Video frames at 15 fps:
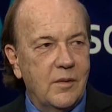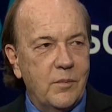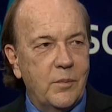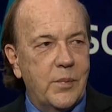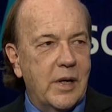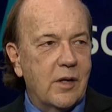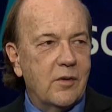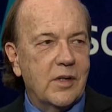
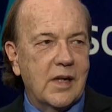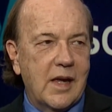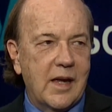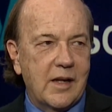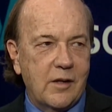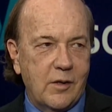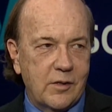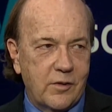barely
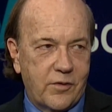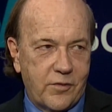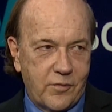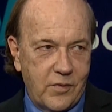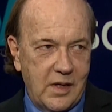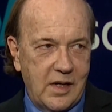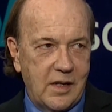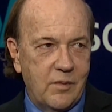hanging on to
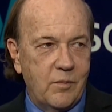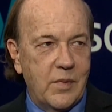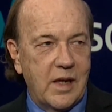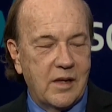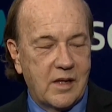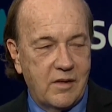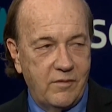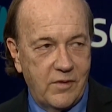3,
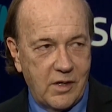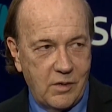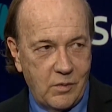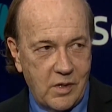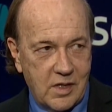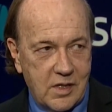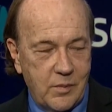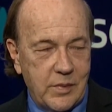may very
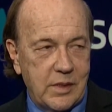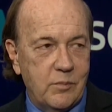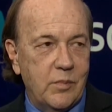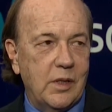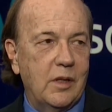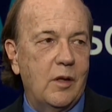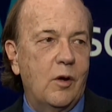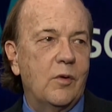well come in
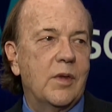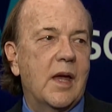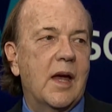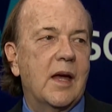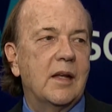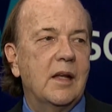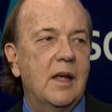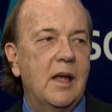below
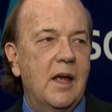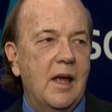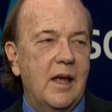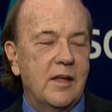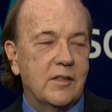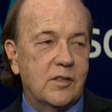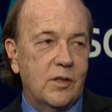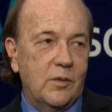that.
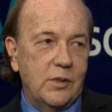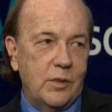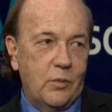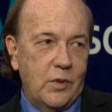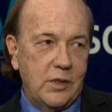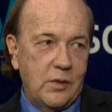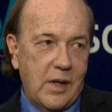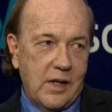And so
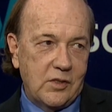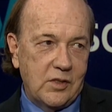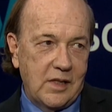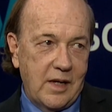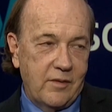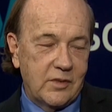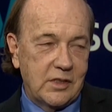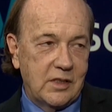what you actually
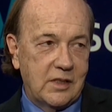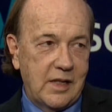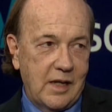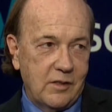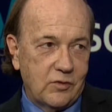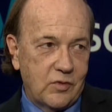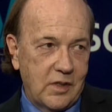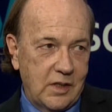have is a
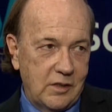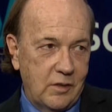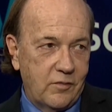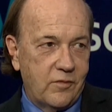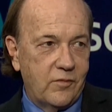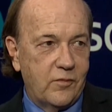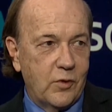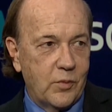downtrend,
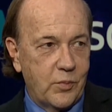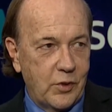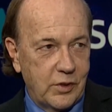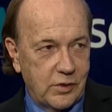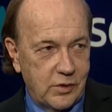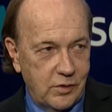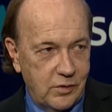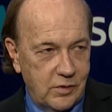from
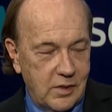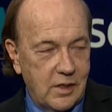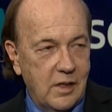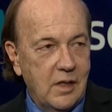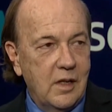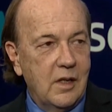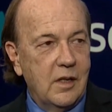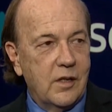4.2 to
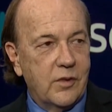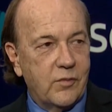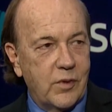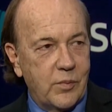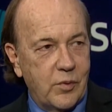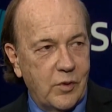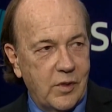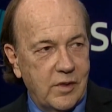
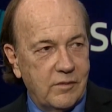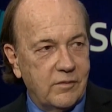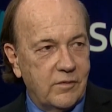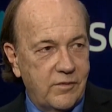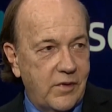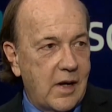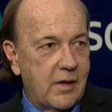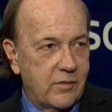
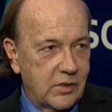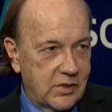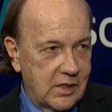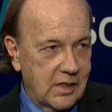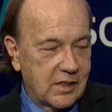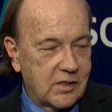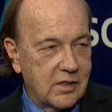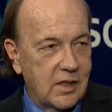3.5 or
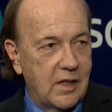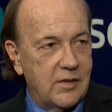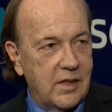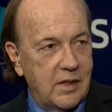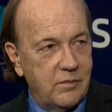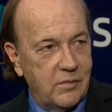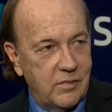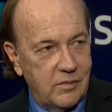6, and
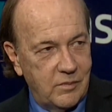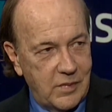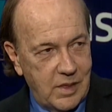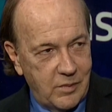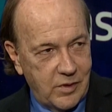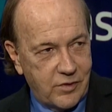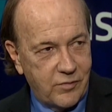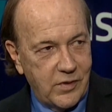then
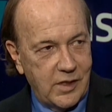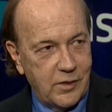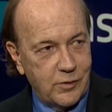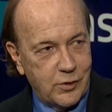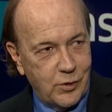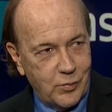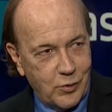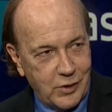maybe 3
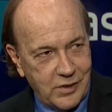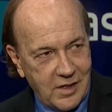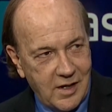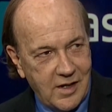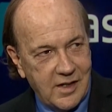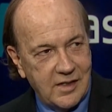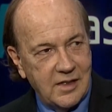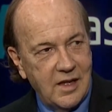or 2.9.
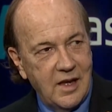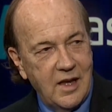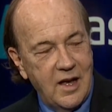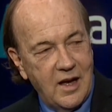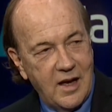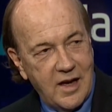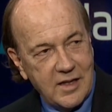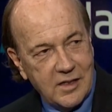
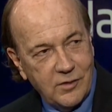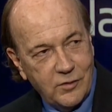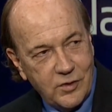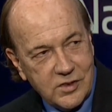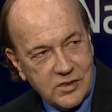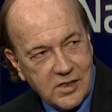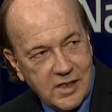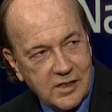Mm-hmm. And it
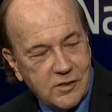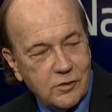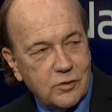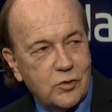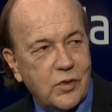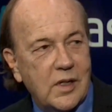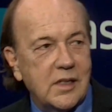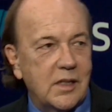looks like you're
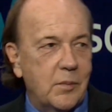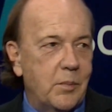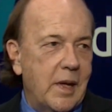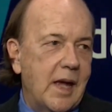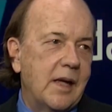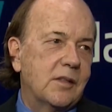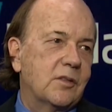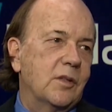trending
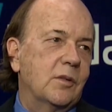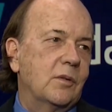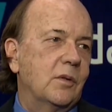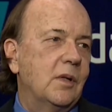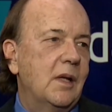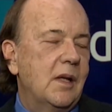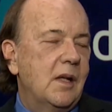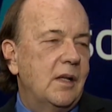back
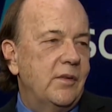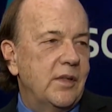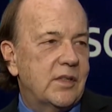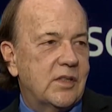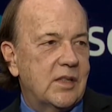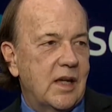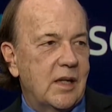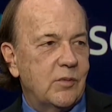to the
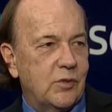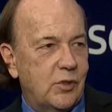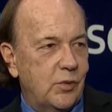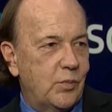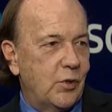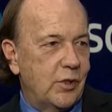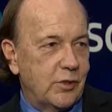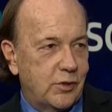same
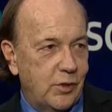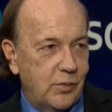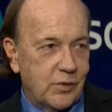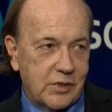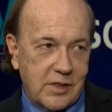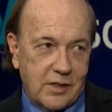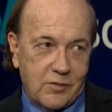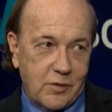
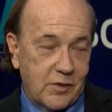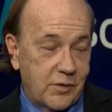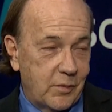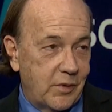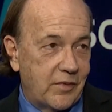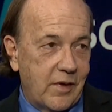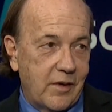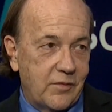2.2% growth that
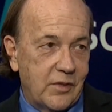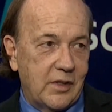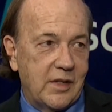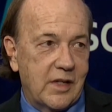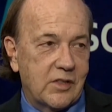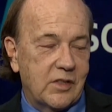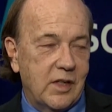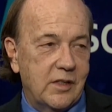we've had for the
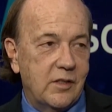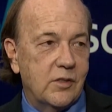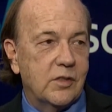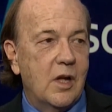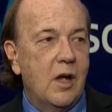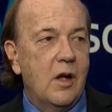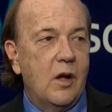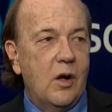last 9
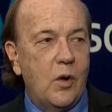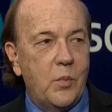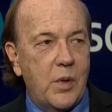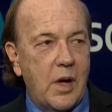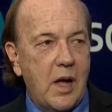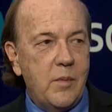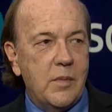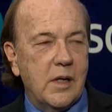years.
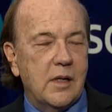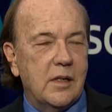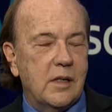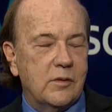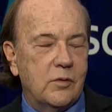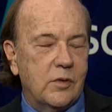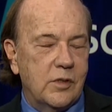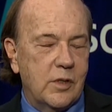
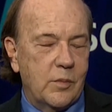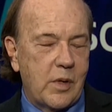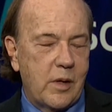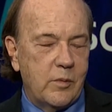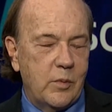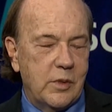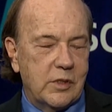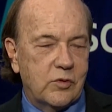Obama, during the
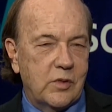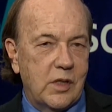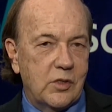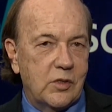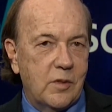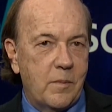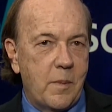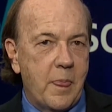Obama
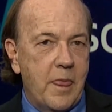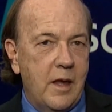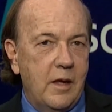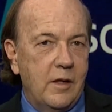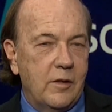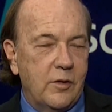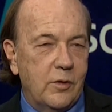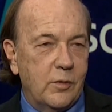administration,
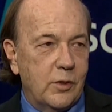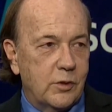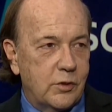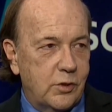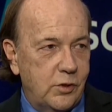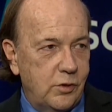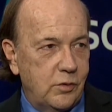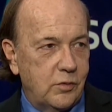there were
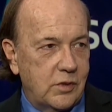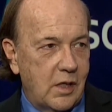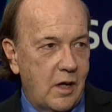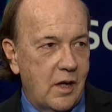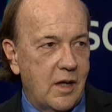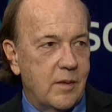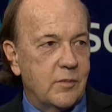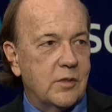2
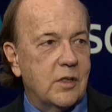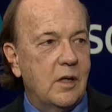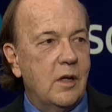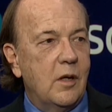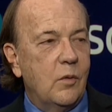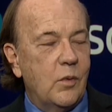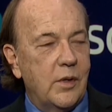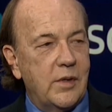times
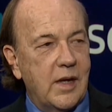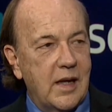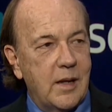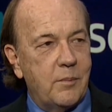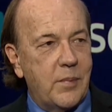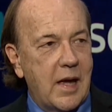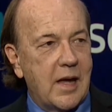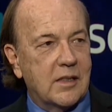when they
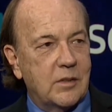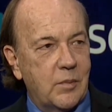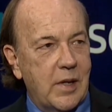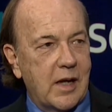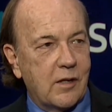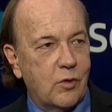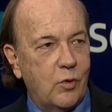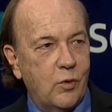had
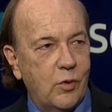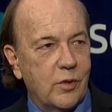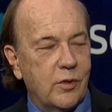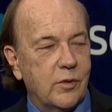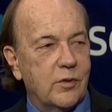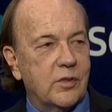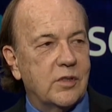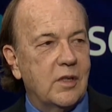back-to-back
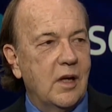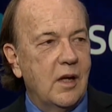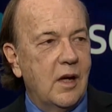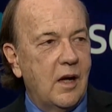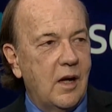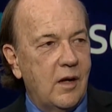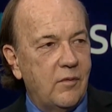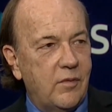quarters
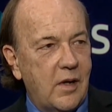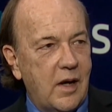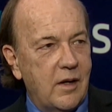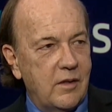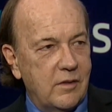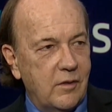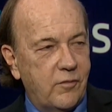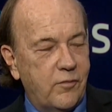of
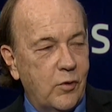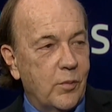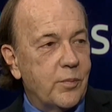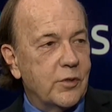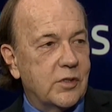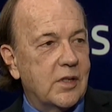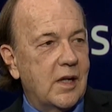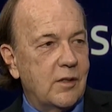
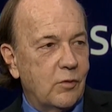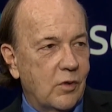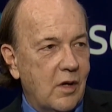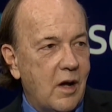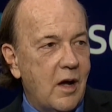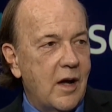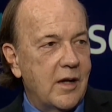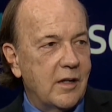4% or
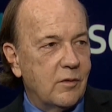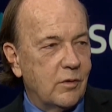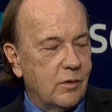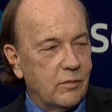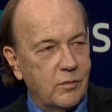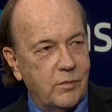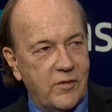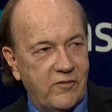higher,
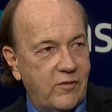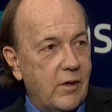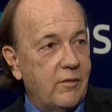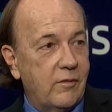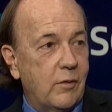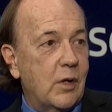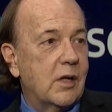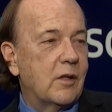or
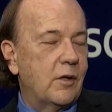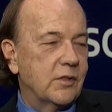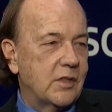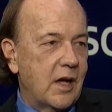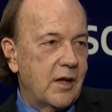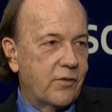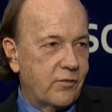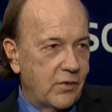very close,
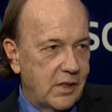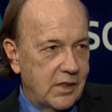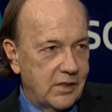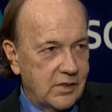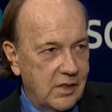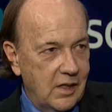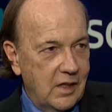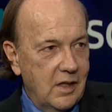high threes,